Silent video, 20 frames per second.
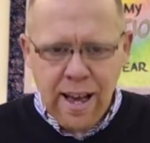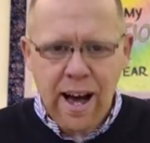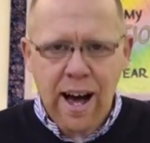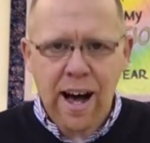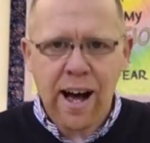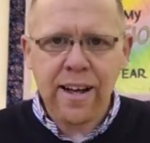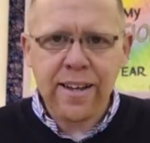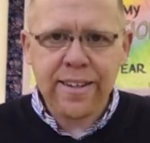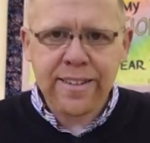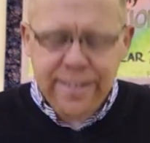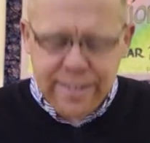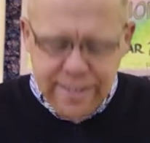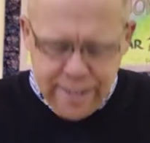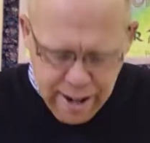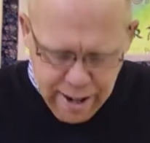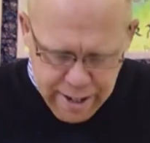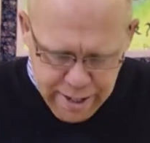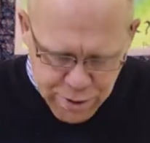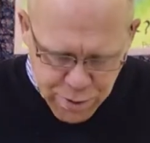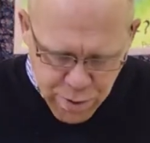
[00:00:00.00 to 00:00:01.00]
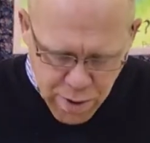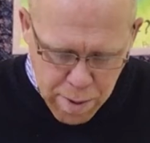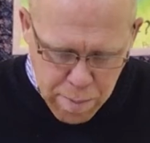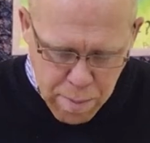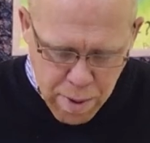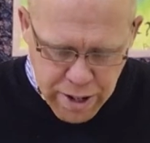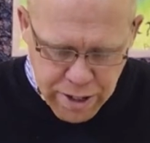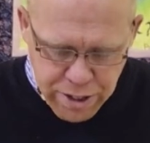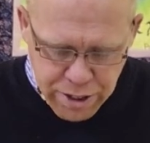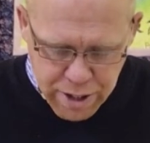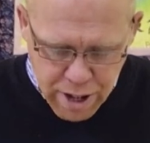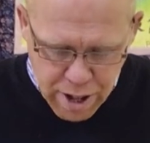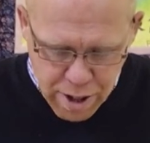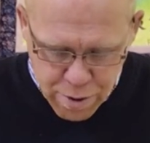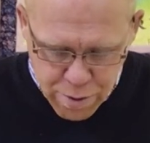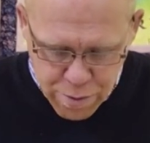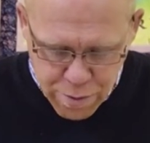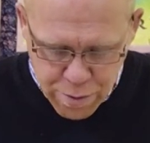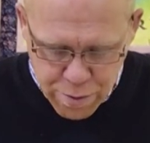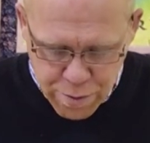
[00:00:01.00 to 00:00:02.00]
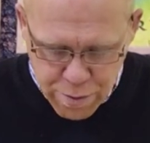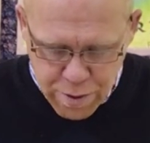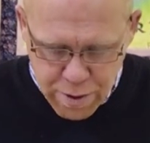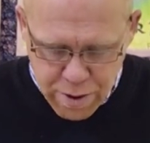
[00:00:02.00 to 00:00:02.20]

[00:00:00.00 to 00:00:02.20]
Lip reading: I'll satisfy myself.